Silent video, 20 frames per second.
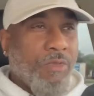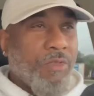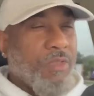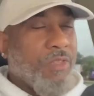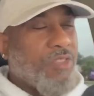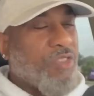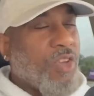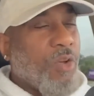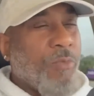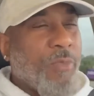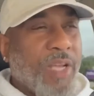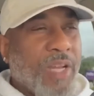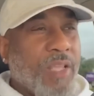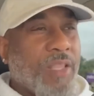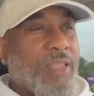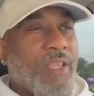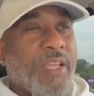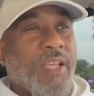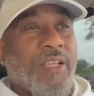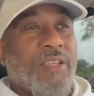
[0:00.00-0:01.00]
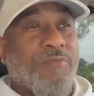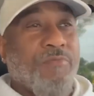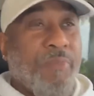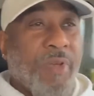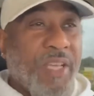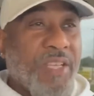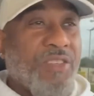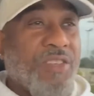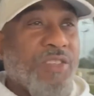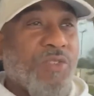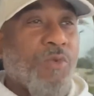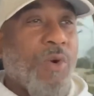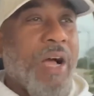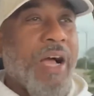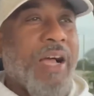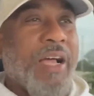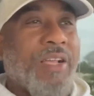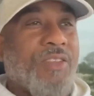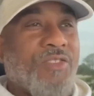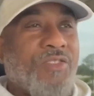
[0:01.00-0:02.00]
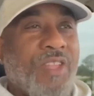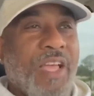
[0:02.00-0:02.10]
so many things business-wise